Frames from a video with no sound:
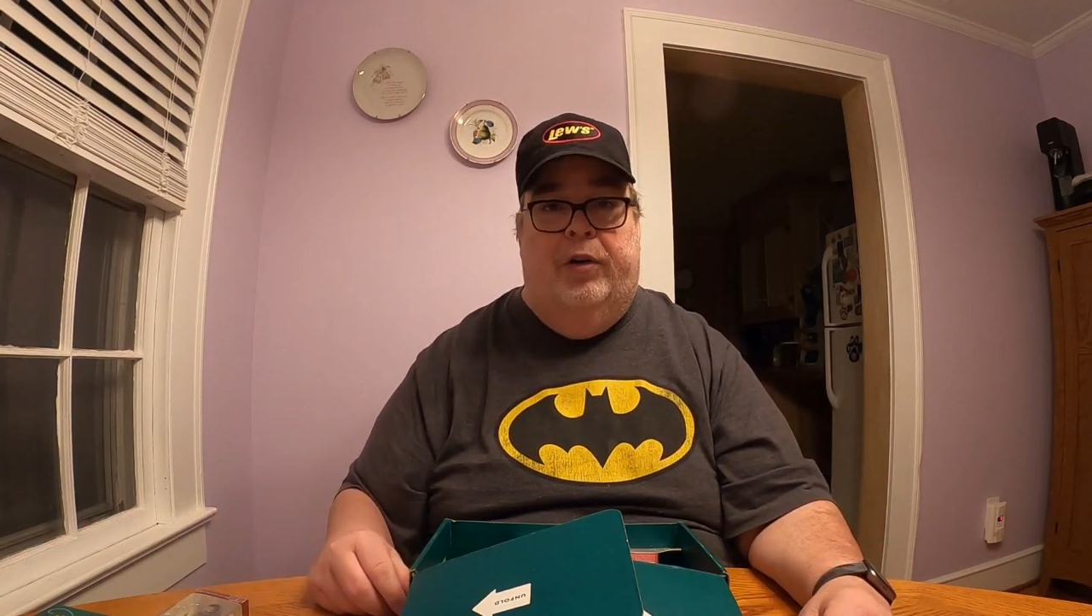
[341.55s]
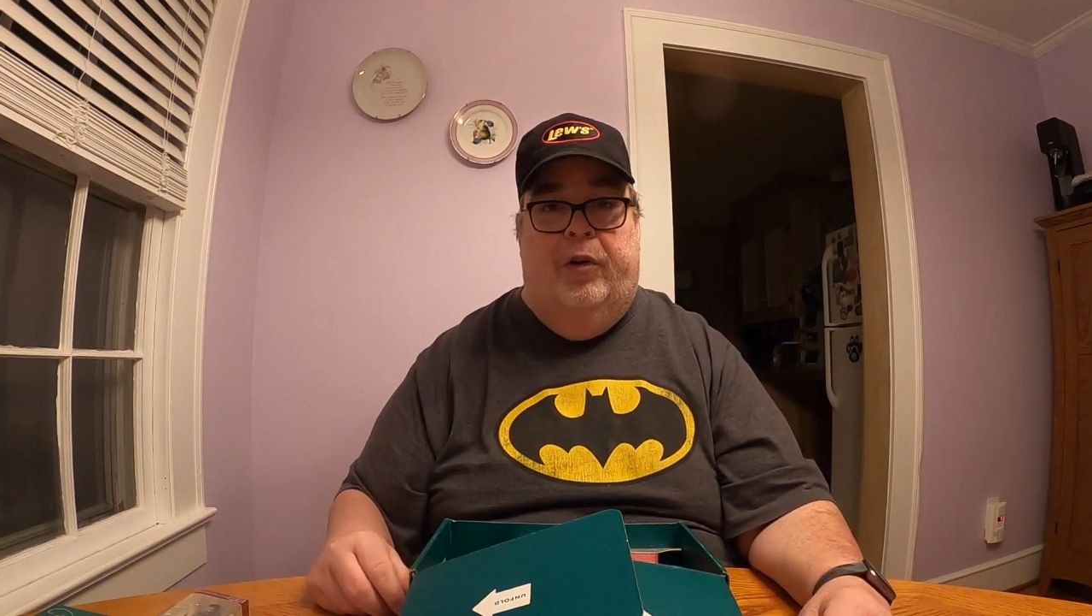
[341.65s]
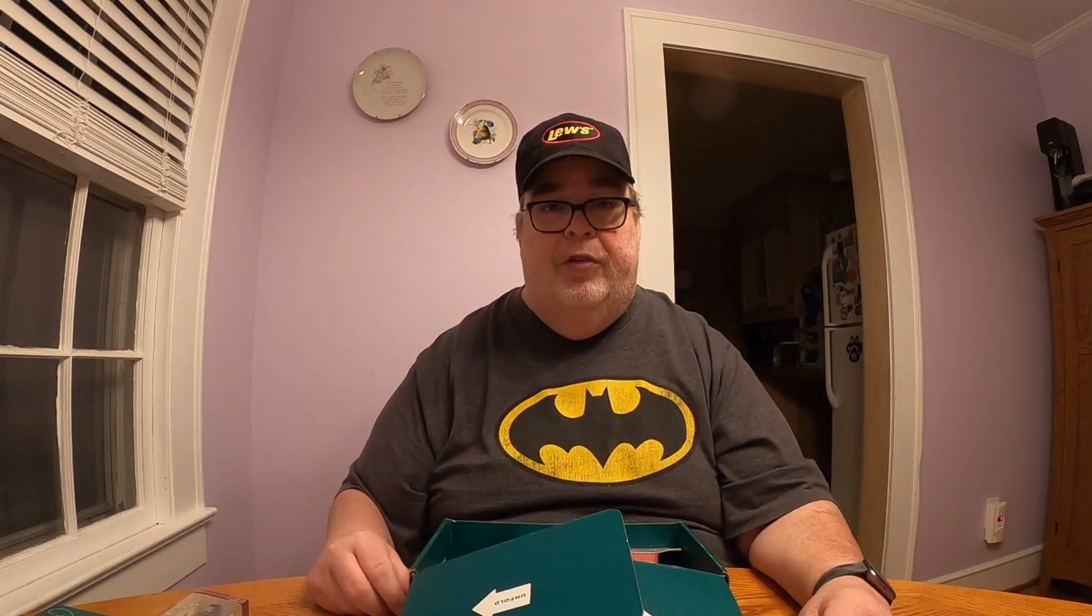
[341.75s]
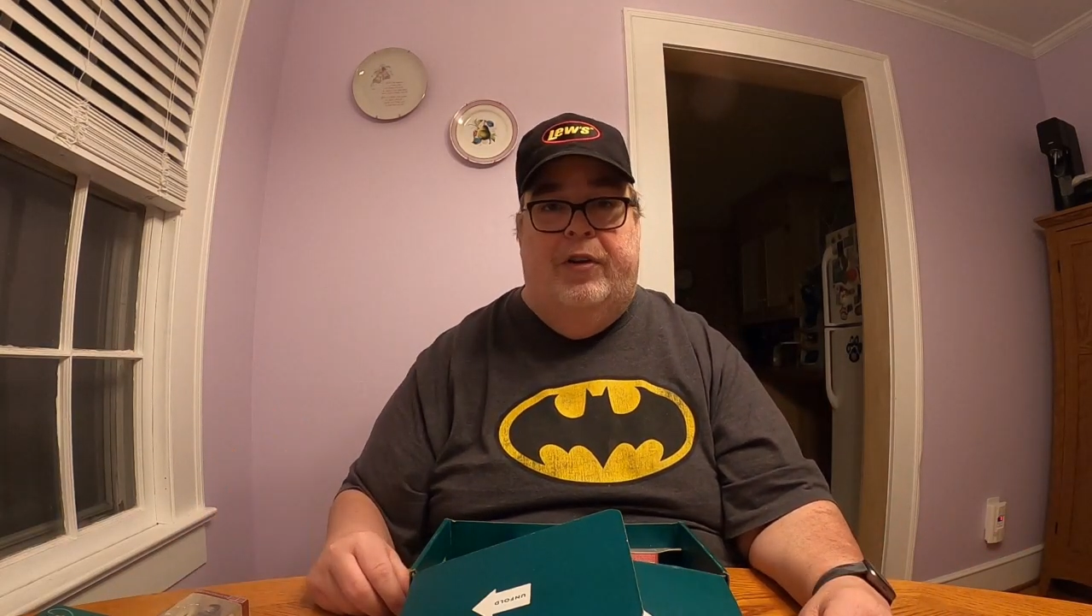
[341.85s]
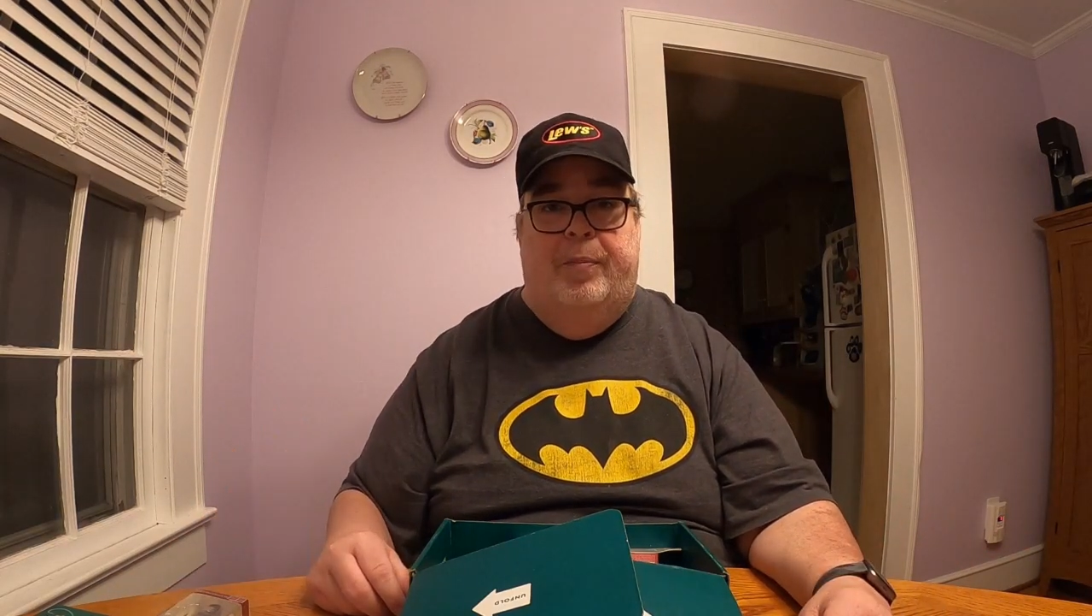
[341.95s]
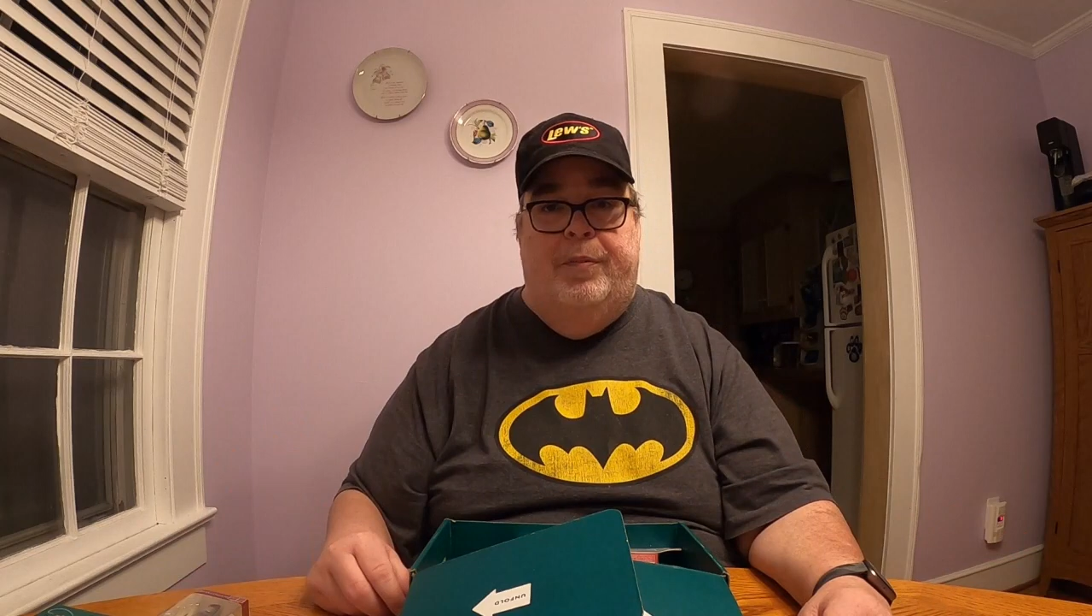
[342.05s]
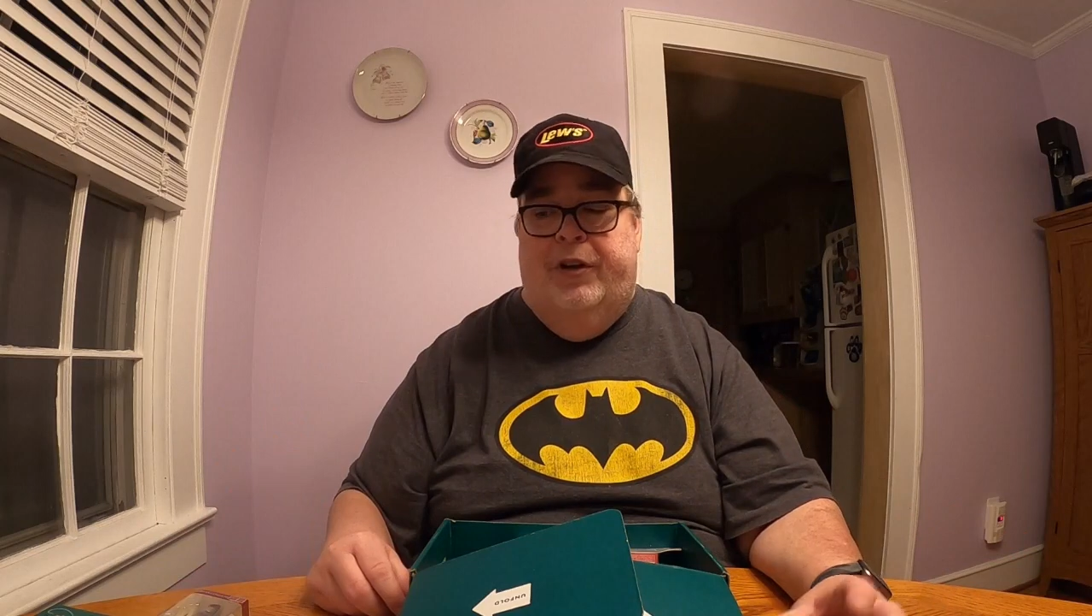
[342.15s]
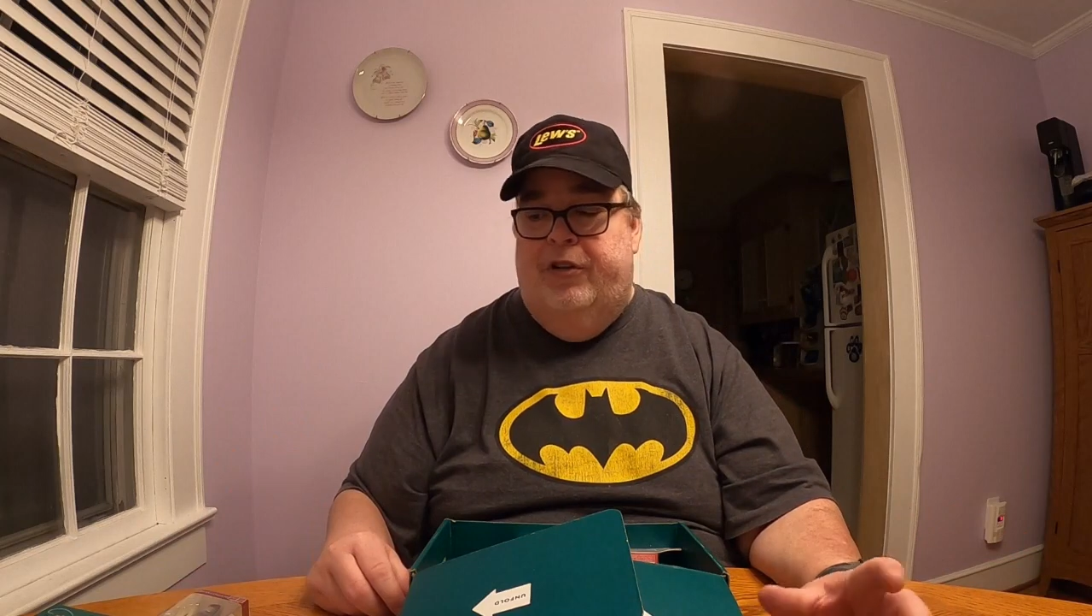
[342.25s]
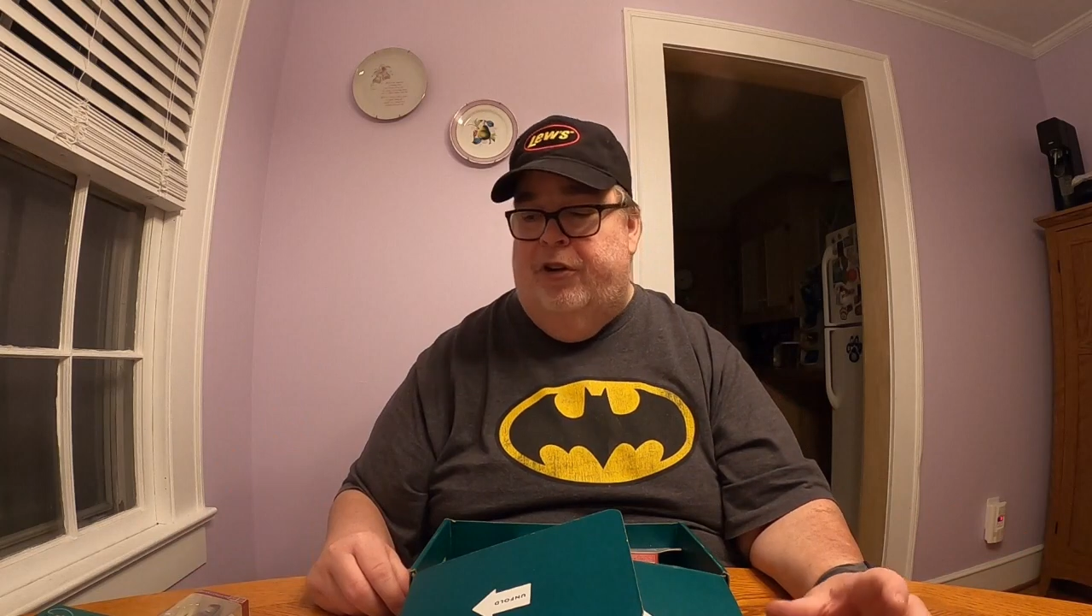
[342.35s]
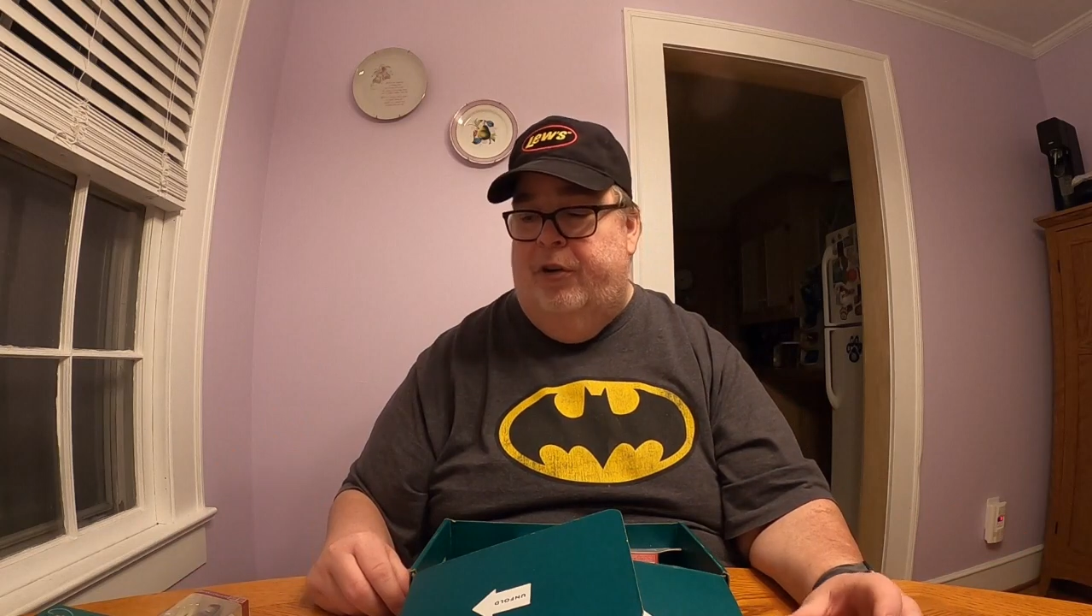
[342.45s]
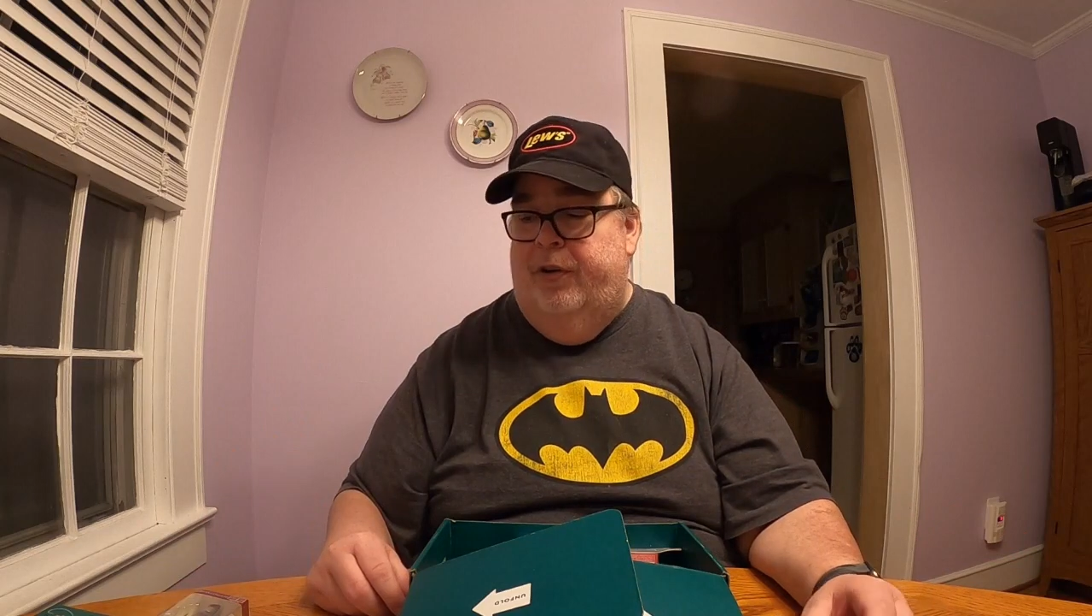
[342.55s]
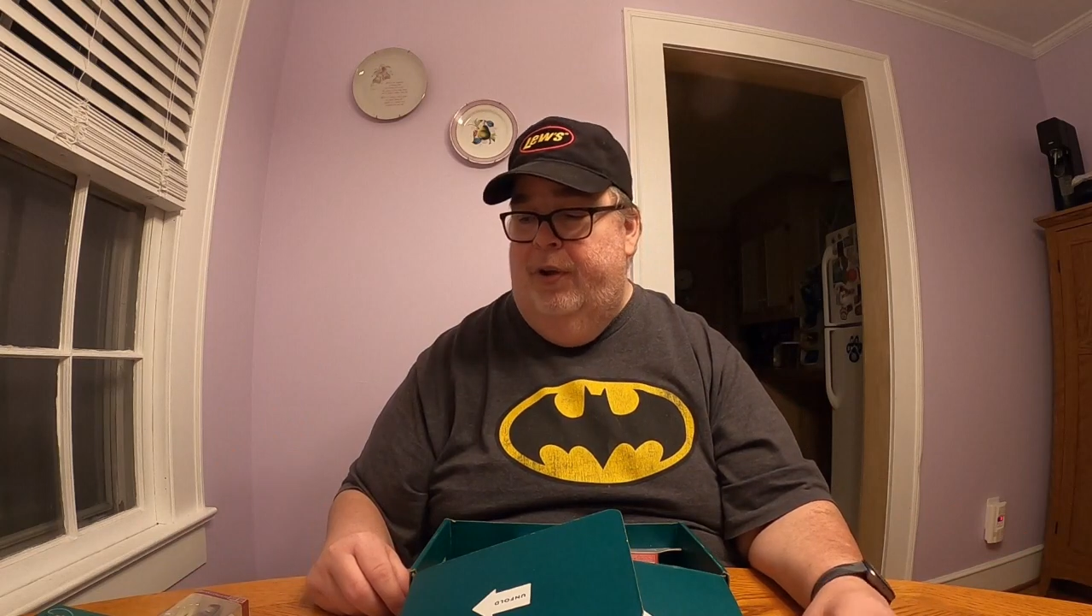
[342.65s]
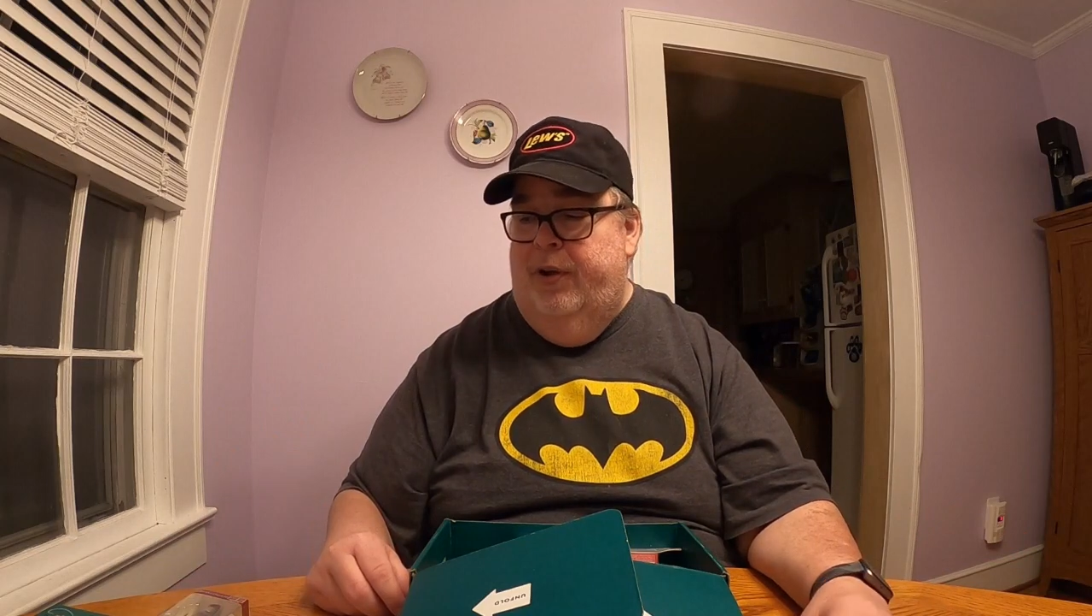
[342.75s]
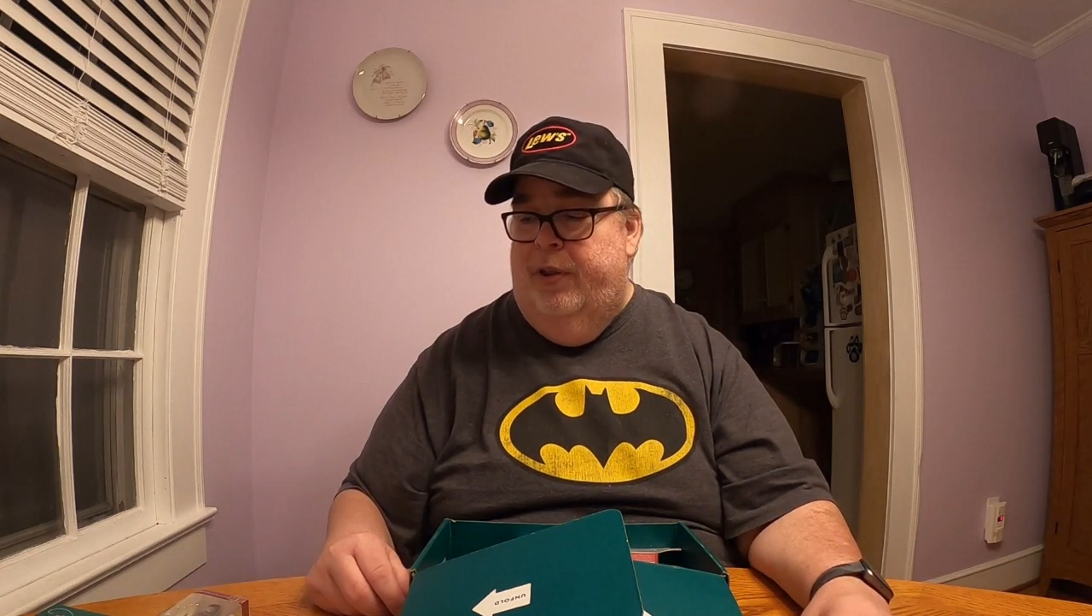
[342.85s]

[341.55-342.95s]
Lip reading: close-up picture.